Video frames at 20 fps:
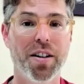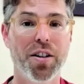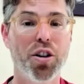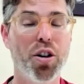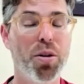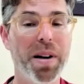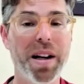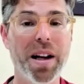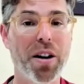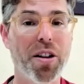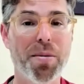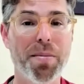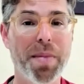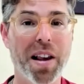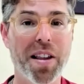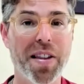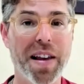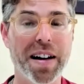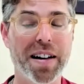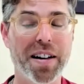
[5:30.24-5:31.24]
Nobody else
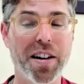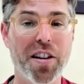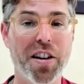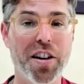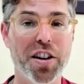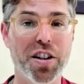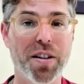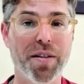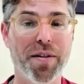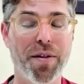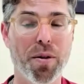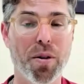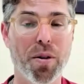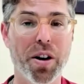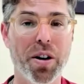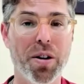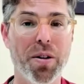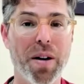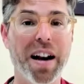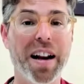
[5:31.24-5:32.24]
makes that decision
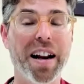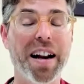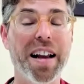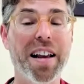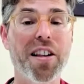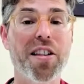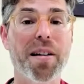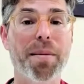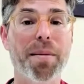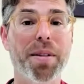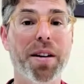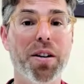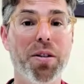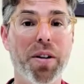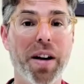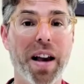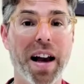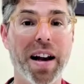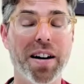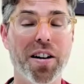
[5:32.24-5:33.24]
for you, and it is something
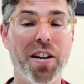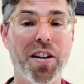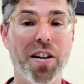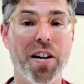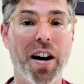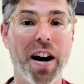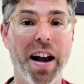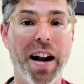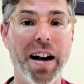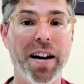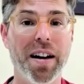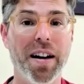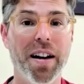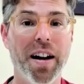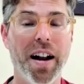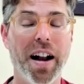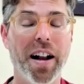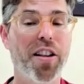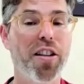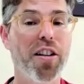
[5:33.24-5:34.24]
you can decide.
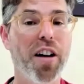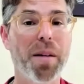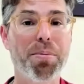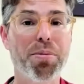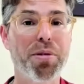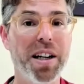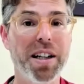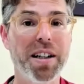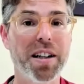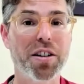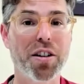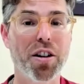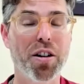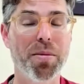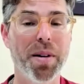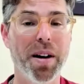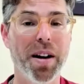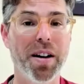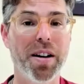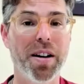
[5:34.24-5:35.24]
It's not
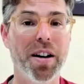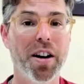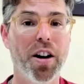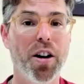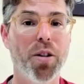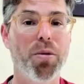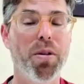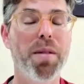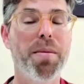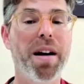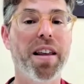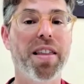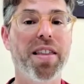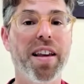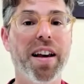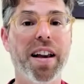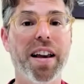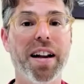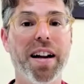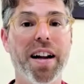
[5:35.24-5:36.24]
predetermined. We may
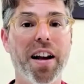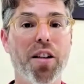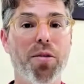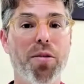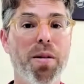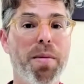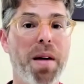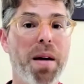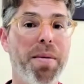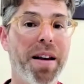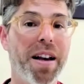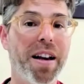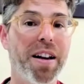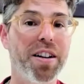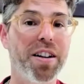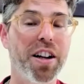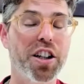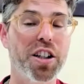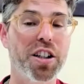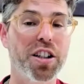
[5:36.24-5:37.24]
think it is. We may be
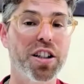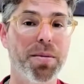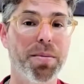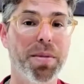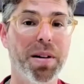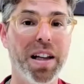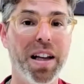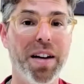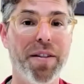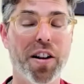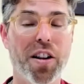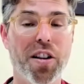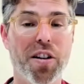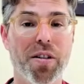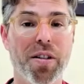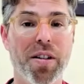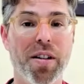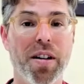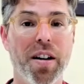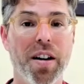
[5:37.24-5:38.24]
conditioned to believe a
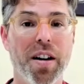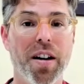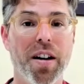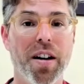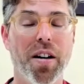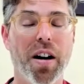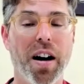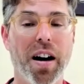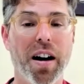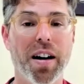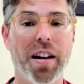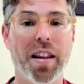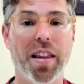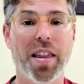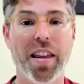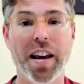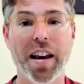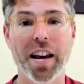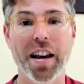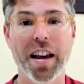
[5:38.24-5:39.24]
certain
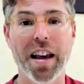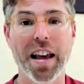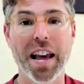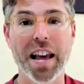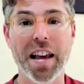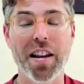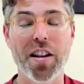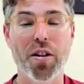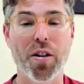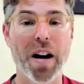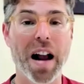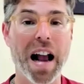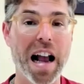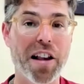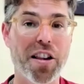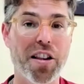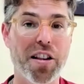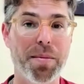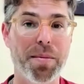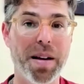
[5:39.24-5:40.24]
thing is or
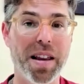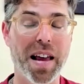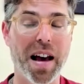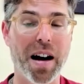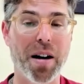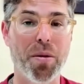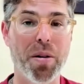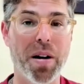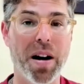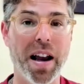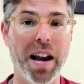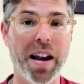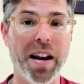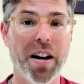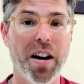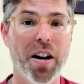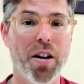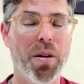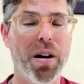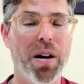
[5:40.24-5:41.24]
has to be that
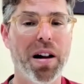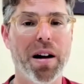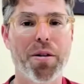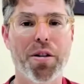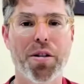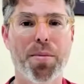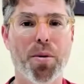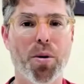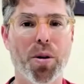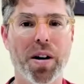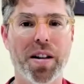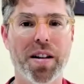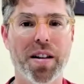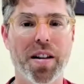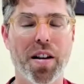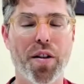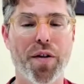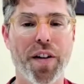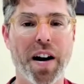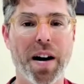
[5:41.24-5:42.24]
way. Well, I was born into
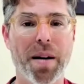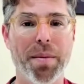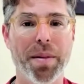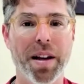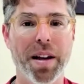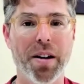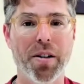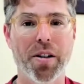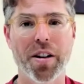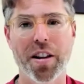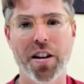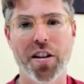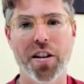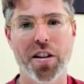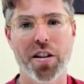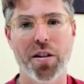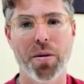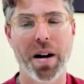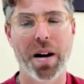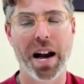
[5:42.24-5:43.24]
this family, or this
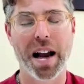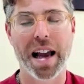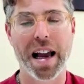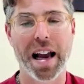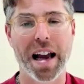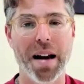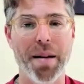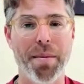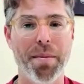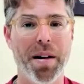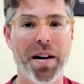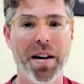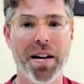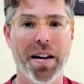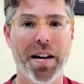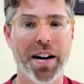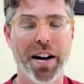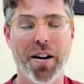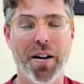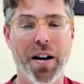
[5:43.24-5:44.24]
is the way I am.
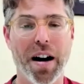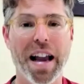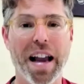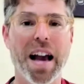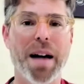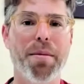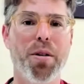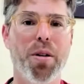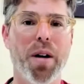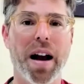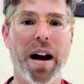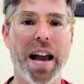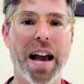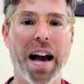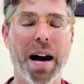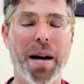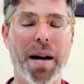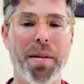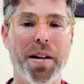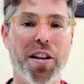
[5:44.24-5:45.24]
I am who I
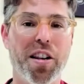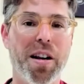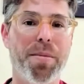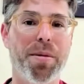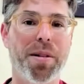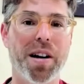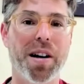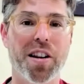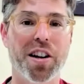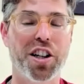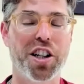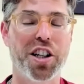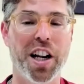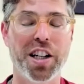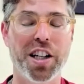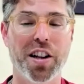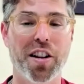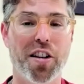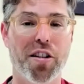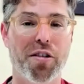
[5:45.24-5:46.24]
am. A zebra doesn't
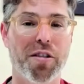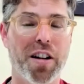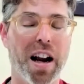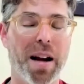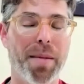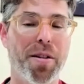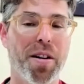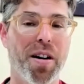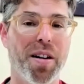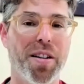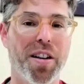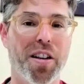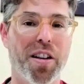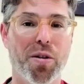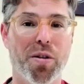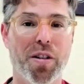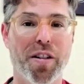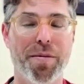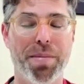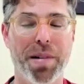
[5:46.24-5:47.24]
change its stripes. All these
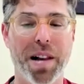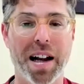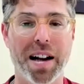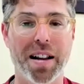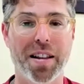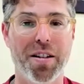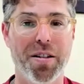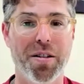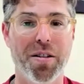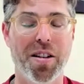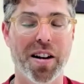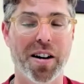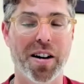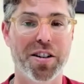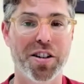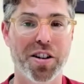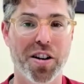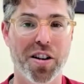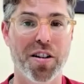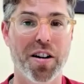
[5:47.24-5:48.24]
sort of platitudes that
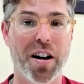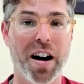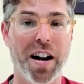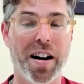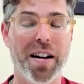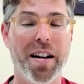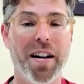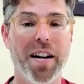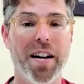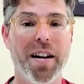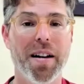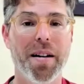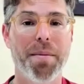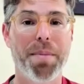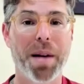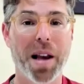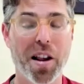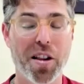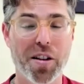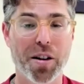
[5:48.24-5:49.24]
are just not
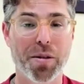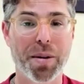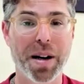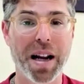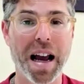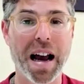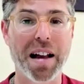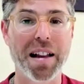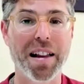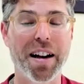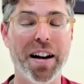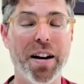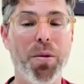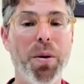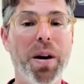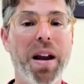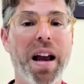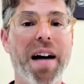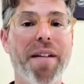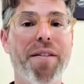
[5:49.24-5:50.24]
based on reality.
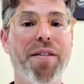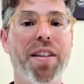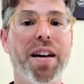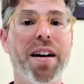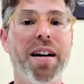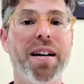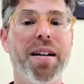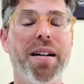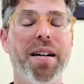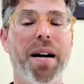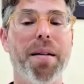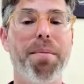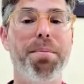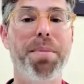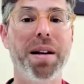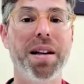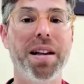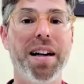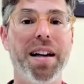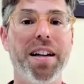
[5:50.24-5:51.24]
We have the
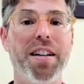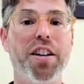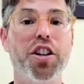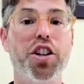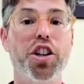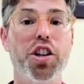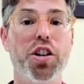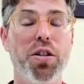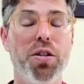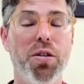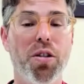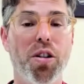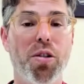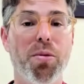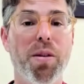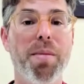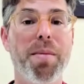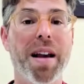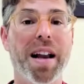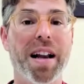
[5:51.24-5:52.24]
ability to
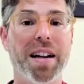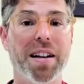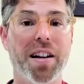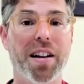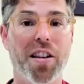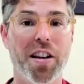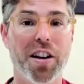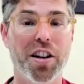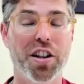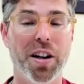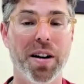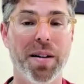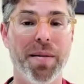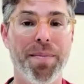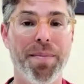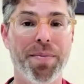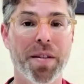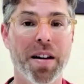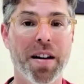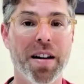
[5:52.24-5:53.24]
choose. We make a decision.
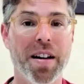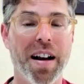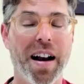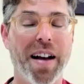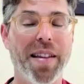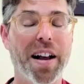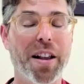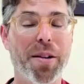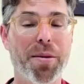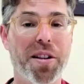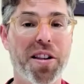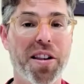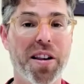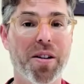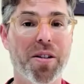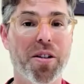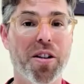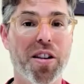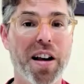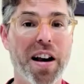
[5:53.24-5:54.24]
And that's what
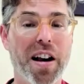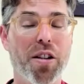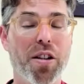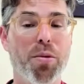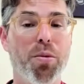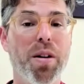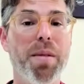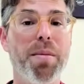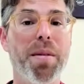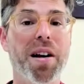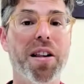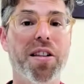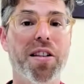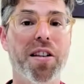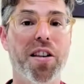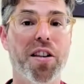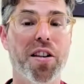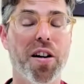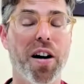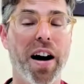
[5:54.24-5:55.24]
Singer says. We must
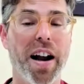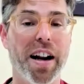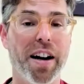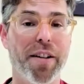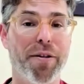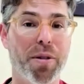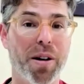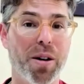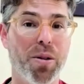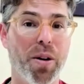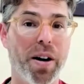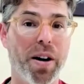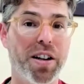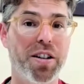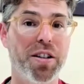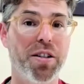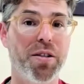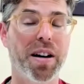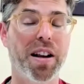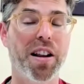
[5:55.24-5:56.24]
decide if we're going
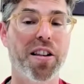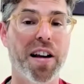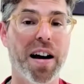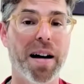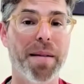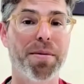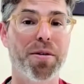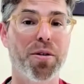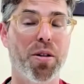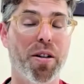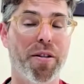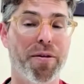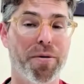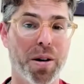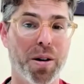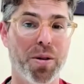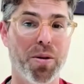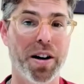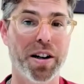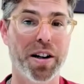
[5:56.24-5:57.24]
to accept or if
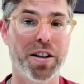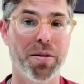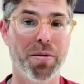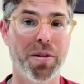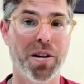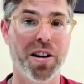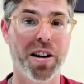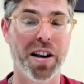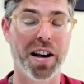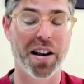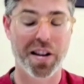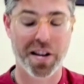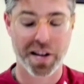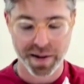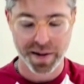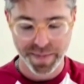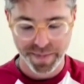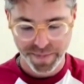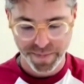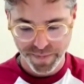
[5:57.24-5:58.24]
we're going to
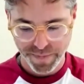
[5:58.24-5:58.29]
resist.